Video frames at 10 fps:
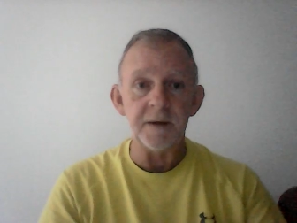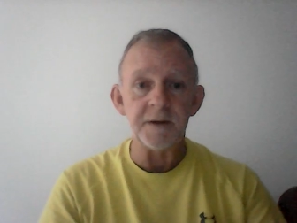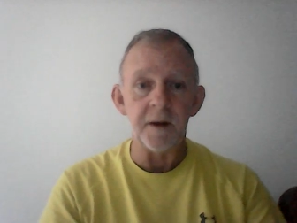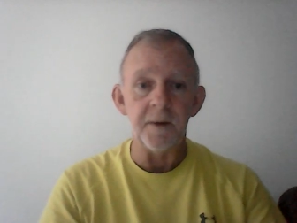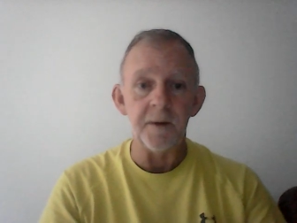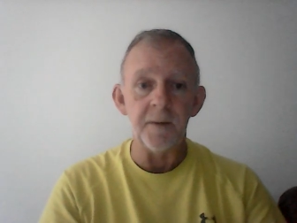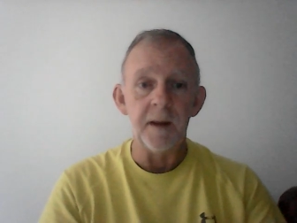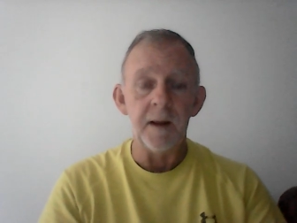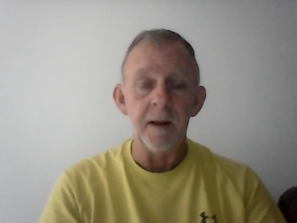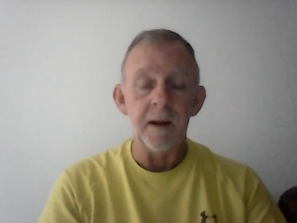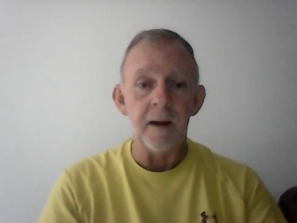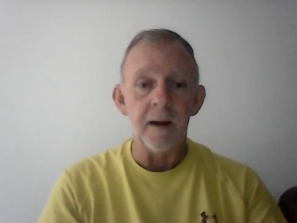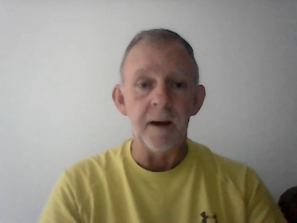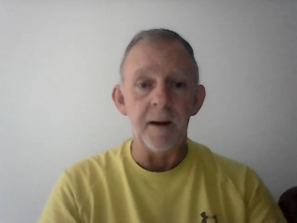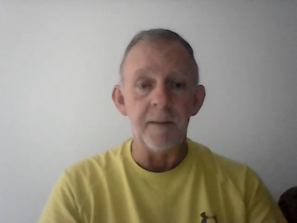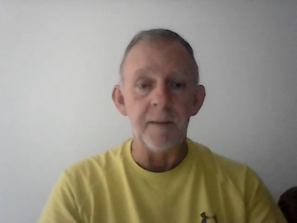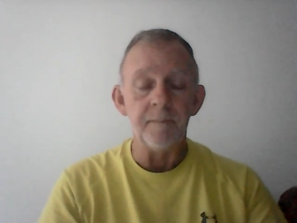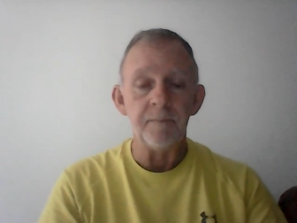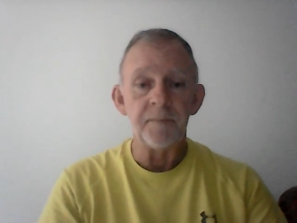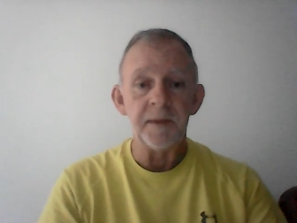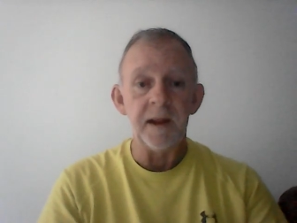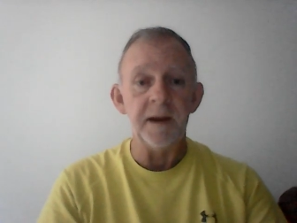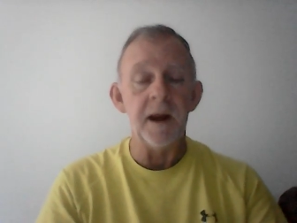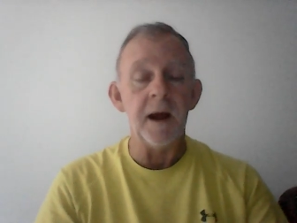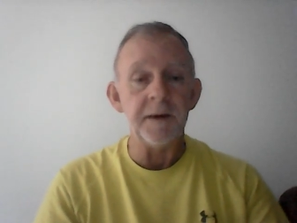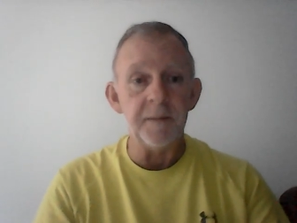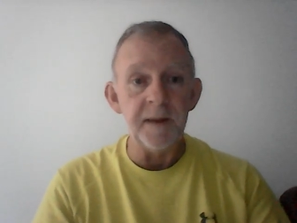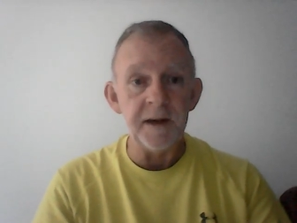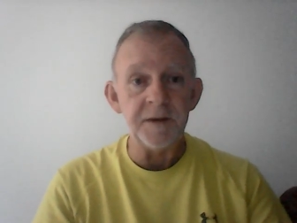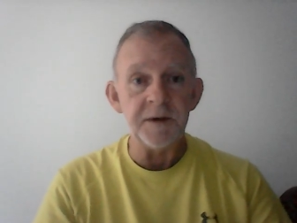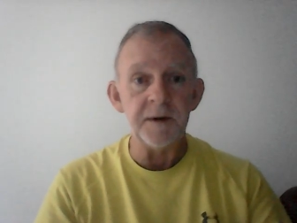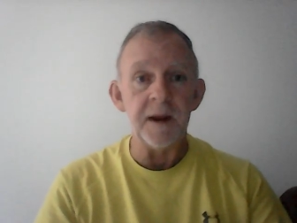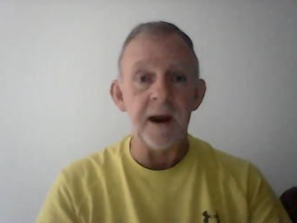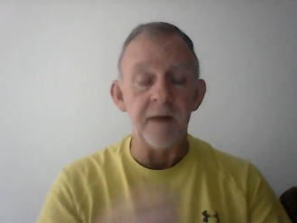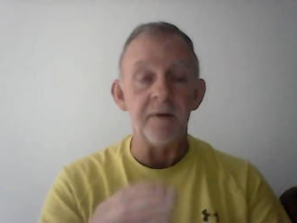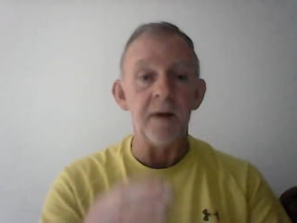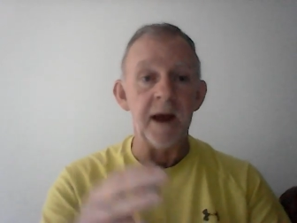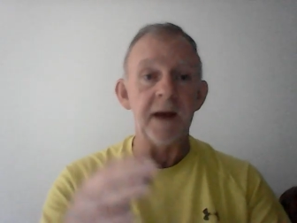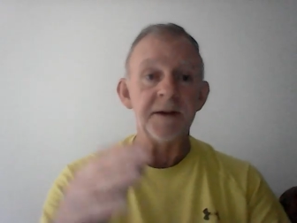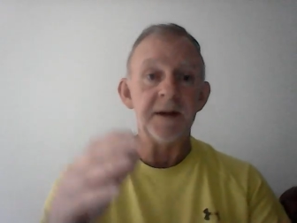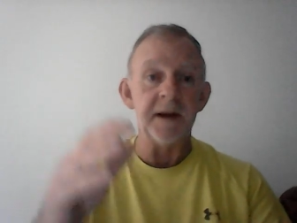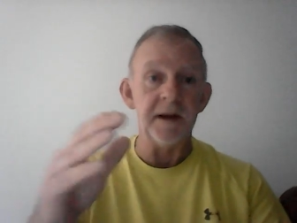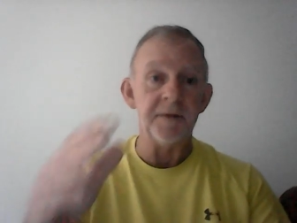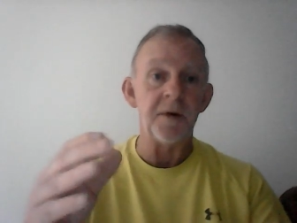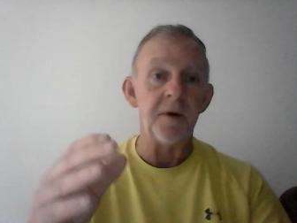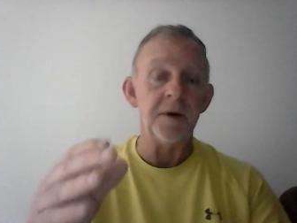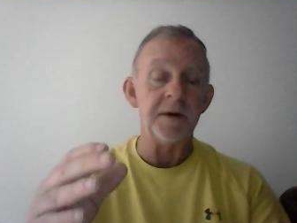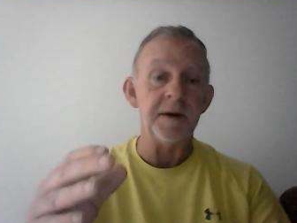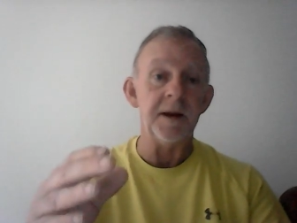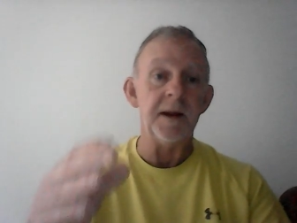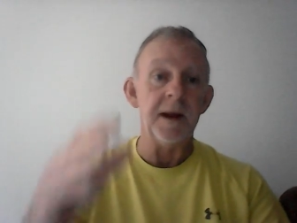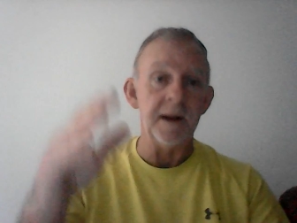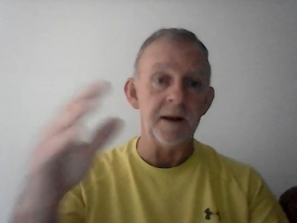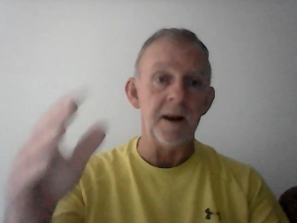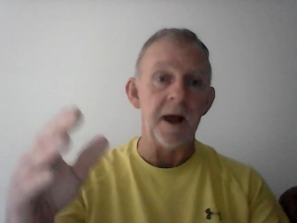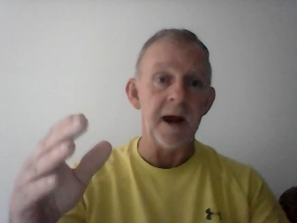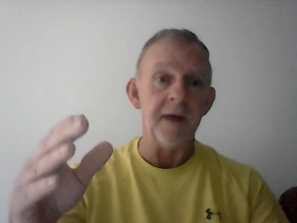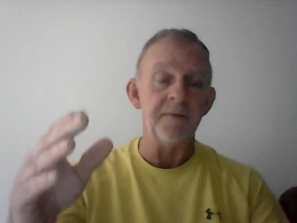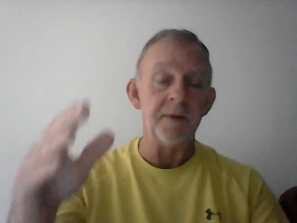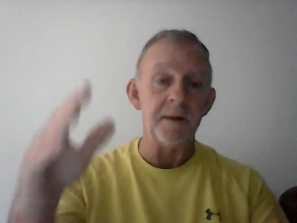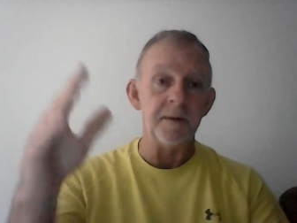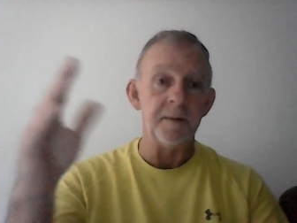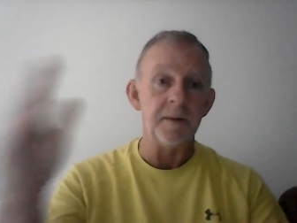So, uh, and not to mention everlasting eternity and life and